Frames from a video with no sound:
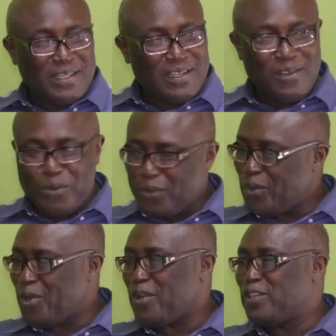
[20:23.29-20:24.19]
But
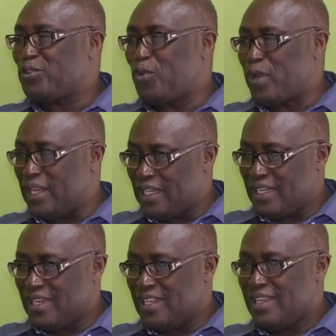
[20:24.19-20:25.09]
London is growing.
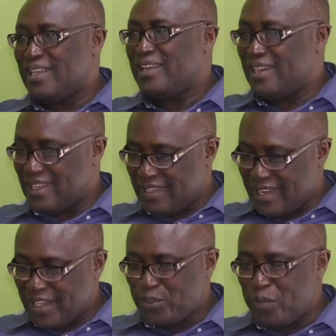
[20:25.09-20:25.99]
There's a
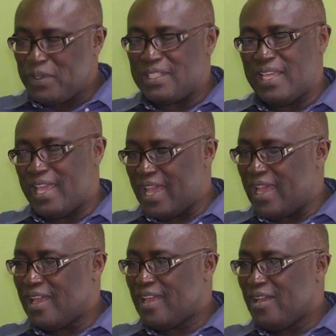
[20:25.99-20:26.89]
large community
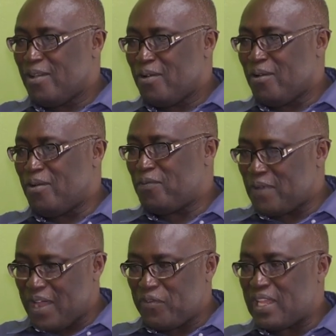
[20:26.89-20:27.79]
here of
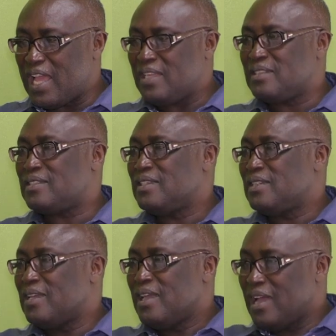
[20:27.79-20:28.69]
Africans,
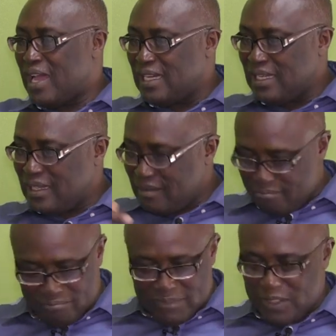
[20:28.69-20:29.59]
and
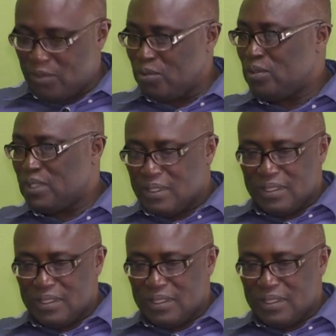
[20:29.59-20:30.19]
you know,